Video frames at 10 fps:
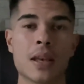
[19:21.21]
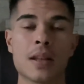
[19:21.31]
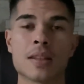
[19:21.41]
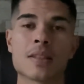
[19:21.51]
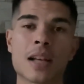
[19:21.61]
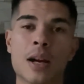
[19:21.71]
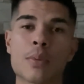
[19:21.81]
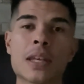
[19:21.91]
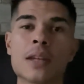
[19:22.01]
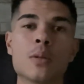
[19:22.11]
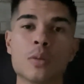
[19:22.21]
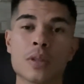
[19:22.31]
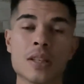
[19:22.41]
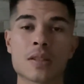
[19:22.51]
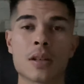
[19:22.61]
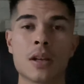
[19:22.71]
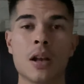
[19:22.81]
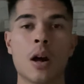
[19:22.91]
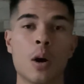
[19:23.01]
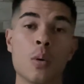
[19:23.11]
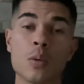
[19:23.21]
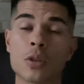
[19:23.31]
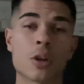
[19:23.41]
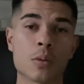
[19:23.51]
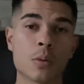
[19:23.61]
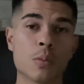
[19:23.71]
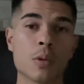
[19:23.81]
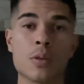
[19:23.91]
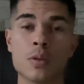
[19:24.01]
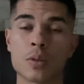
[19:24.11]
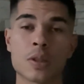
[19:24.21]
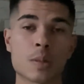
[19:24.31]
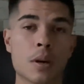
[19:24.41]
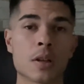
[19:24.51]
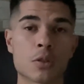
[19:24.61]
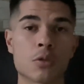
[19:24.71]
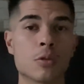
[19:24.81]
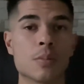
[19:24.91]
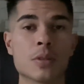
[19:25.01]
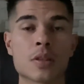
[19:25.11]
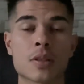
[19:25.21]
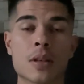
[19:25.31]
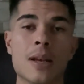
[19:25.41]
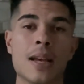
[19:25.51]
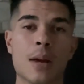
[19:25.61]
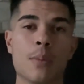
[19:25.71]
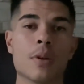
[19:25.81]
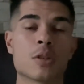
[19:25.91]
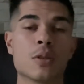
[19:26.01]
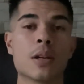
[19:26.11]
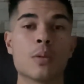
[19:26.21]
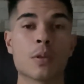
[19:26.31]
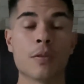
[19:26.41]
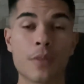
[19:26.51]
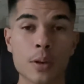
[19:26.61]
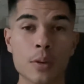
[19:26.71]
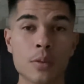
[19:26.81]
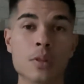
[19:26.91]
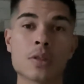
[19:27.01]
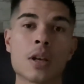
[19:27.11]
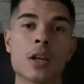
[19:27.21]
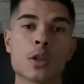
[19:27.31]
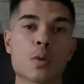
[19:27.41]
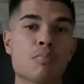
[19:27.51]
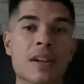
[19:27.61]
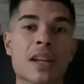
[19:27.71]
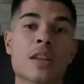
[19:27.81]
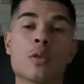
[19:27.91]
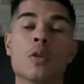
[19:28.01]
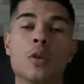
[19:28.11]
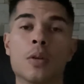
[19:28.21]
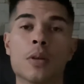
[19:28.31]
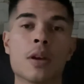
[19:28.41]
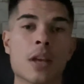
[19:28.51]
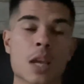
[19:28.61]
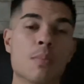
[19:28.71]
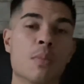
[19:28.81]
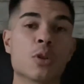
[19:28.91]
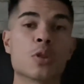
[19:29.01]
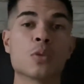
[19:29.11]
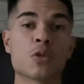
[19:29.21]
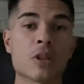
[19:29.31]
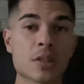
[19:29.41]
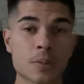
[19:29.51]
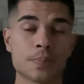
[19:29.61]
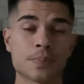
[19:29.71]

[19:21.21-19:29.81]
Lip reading: This is how we heal these old childhood wounds or these past traumas. And once you heal all of those, you'll break your emotional triggers